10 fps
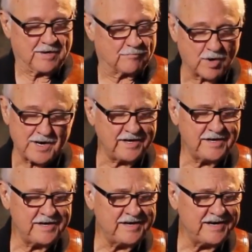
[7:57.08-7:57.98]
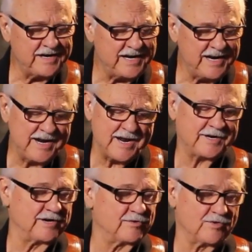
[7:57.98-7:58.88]

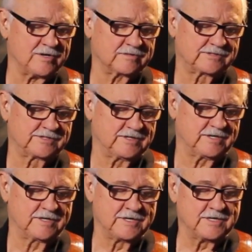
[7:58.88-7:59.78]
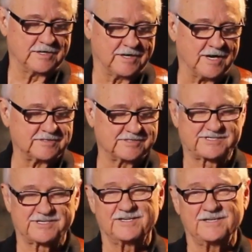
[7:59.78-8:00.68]
Breaking rocks in the hot
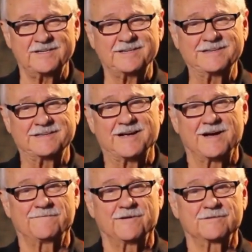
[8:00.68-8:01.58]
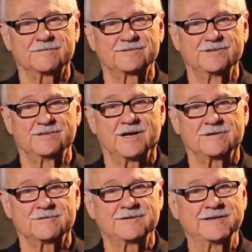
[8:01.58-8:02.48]
sun, I fought the
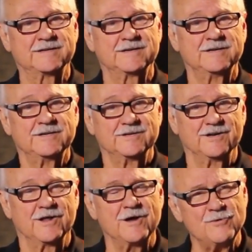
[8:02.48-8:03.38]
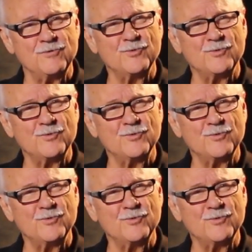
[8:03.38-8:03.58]
law and the law